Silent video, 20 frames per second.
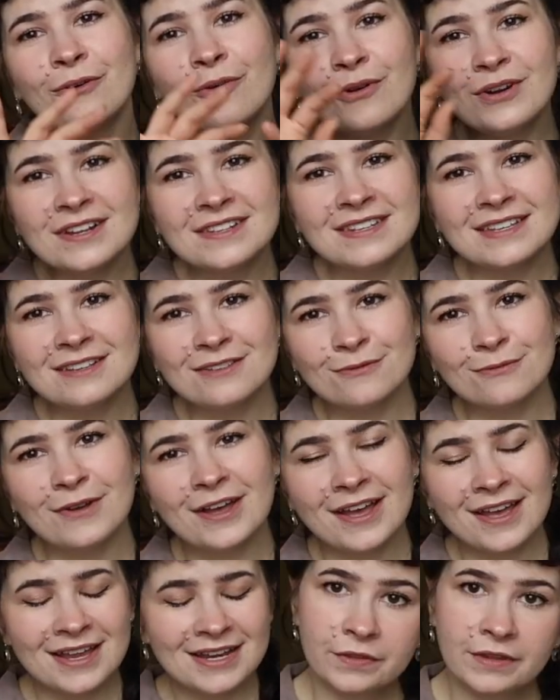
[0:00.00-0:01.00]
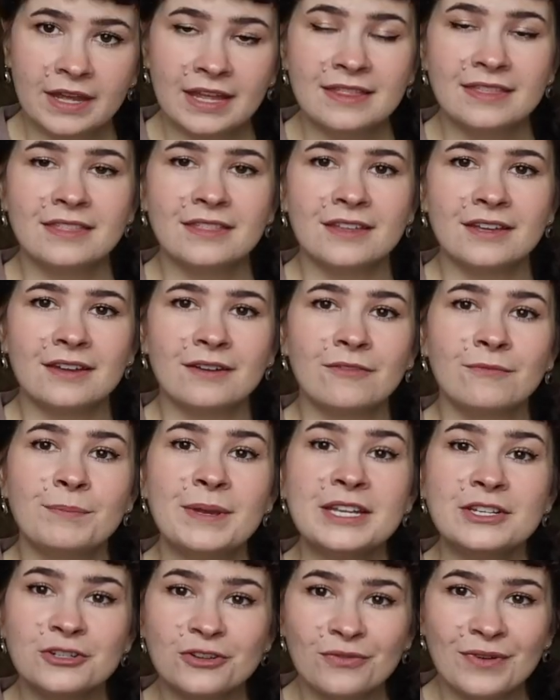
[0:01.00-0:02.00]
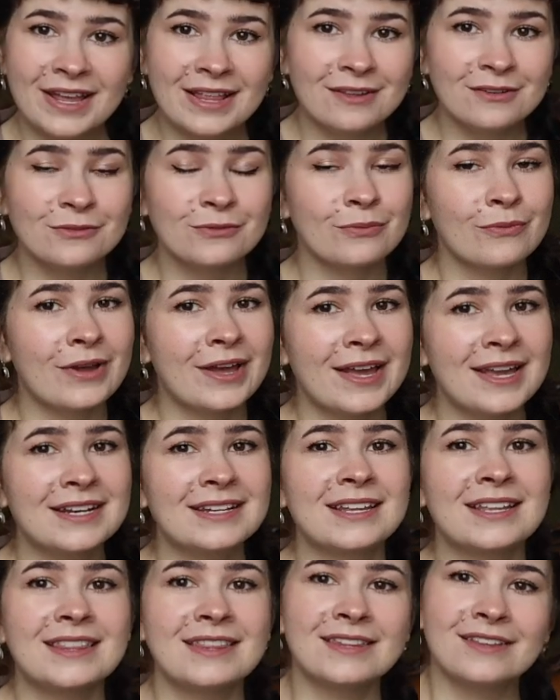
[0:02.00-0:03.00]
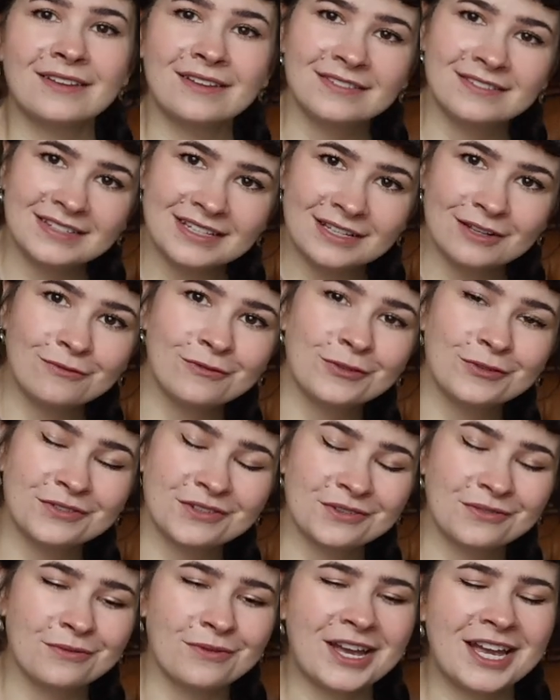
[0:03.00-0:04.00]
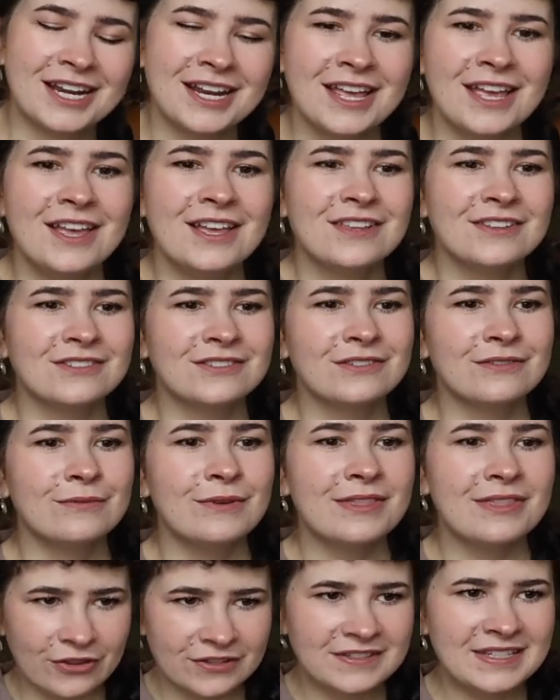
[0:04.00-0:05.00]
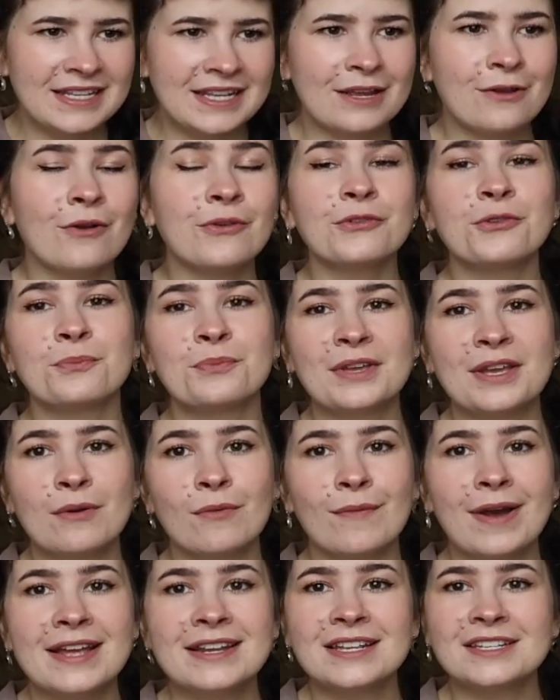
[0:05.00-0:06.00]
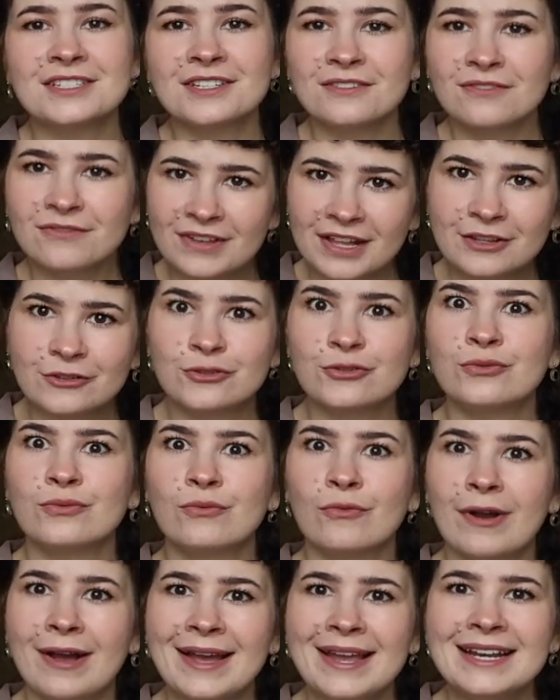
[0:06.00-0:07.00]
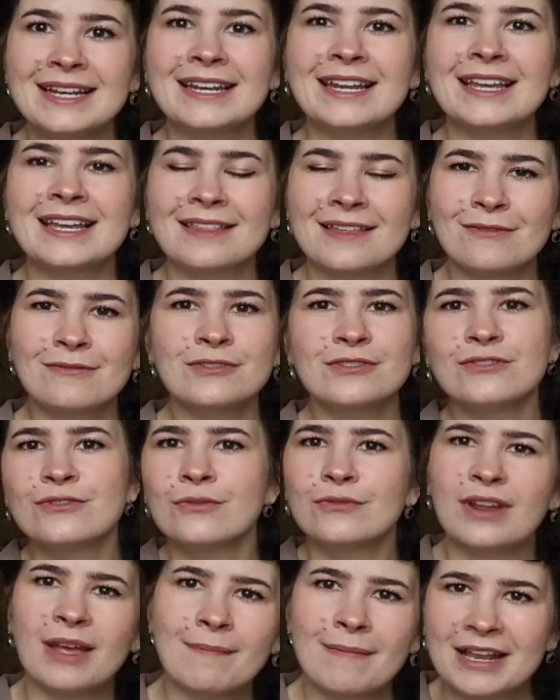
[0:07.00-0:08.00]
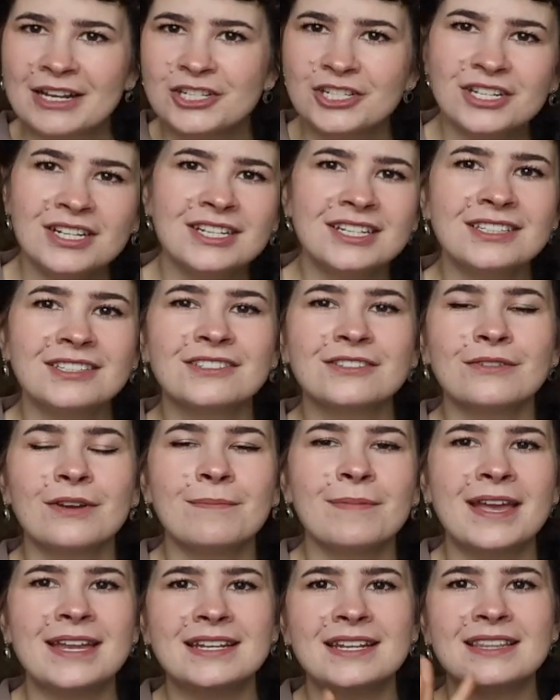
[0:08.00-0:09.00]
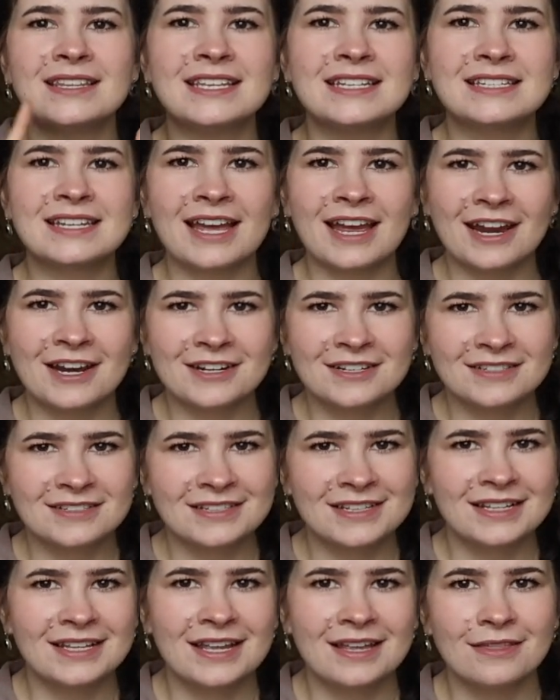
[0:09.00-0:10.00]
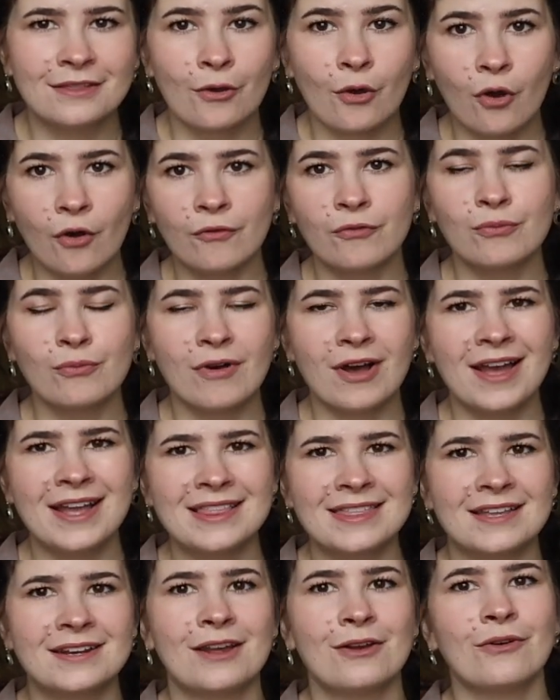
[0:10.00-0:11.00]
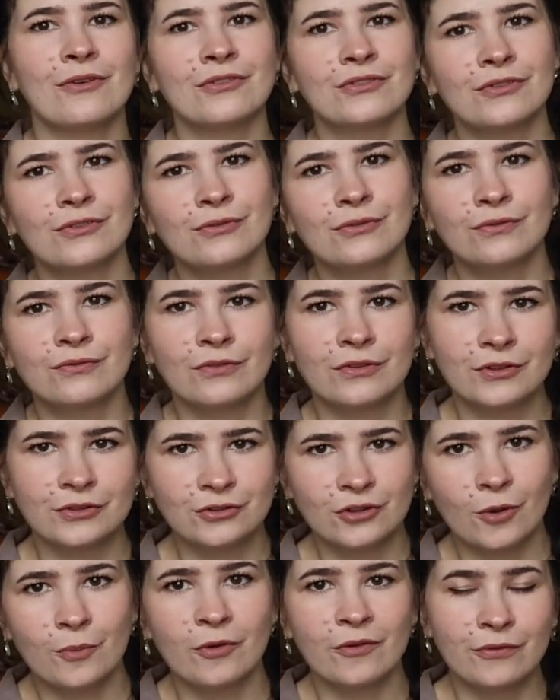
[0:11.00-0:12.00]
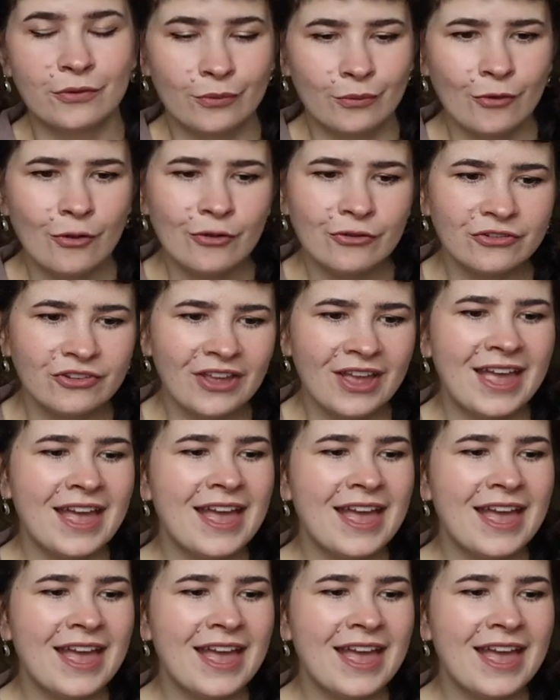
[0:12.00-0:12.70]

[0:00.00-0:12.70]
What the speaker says: cornicing is white and the picture rail is white and the ceiling rose is white. So with the ceiling also being white, it just felt too white, like there was no dimension in it. So I painted the entire ceiling the off-white that I also used for the top of the walls.